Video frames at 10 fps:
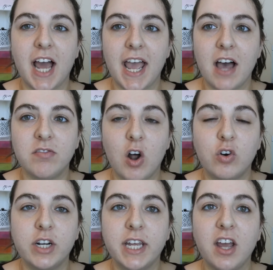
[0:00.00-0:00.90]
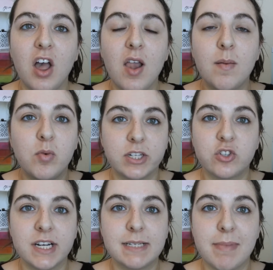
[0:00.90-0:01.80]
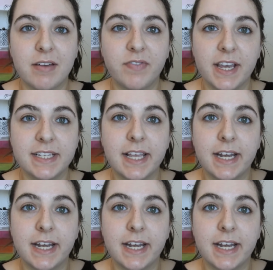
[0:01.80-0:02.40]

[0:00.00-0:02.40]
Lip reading: I have already moisturized my face